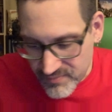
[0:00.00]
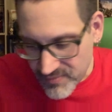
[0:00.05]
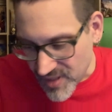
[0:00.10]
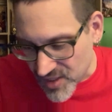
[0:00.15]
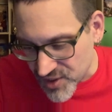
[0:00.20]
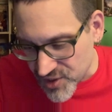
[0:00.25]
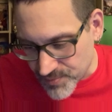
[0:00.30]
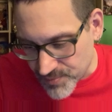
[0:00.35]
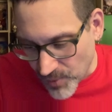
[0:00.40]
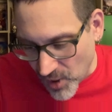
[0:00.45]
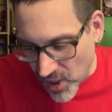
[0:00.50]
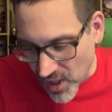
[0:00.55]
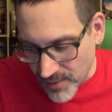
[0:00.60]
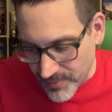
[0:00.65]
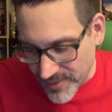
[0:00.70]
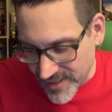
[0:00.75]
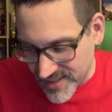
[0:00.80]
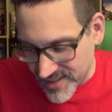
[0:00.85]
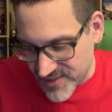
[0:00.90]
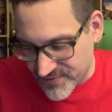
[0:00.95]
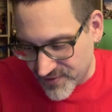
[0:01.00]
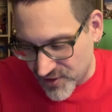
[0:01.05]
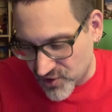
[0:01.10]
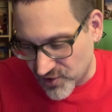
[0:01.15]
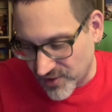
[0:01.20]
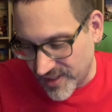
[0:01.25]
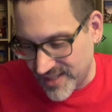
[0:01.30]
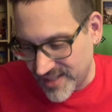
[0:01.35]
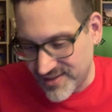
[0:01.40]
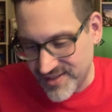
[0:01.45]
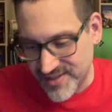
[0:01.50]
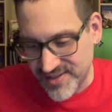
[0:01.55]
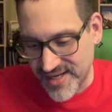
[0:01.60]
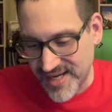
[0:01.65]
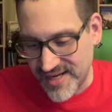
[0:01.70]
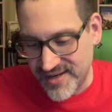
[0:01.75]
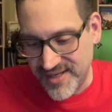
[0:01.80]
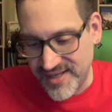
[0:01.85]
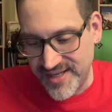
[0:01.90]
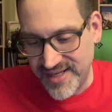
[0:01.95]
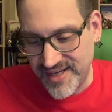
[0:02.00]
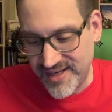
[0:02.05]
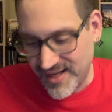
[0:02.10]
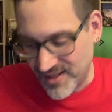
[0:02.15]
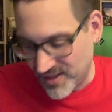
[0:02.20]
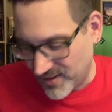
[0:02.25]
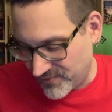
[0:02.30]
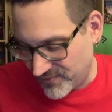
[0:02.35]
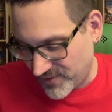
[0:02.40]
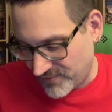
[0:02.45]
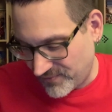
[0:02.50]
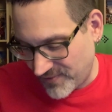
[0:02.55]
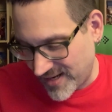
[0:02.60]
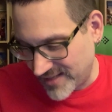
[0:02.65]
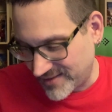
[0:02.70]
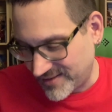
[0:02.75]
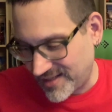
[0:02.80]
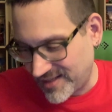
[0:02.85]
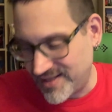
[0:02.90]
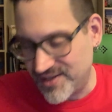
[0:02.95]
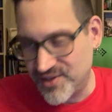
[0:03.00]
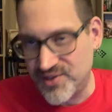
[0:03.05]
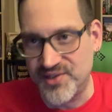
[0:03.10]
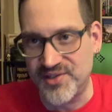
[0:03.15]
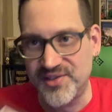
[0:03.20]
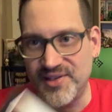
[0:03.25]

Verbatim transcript: Spawn being this vigilante is kind of neat. I love the fact that he's just